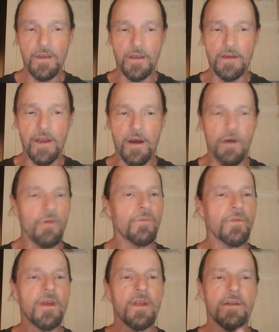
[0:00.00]
Anyhow,
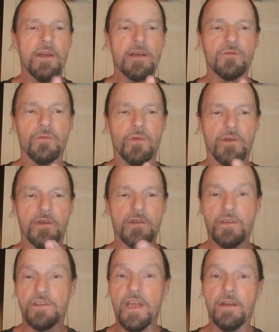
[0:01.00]
next one is
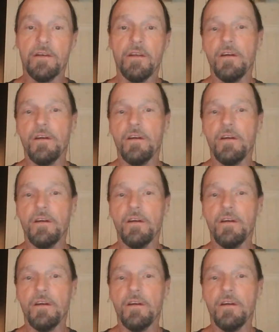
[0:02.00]
attend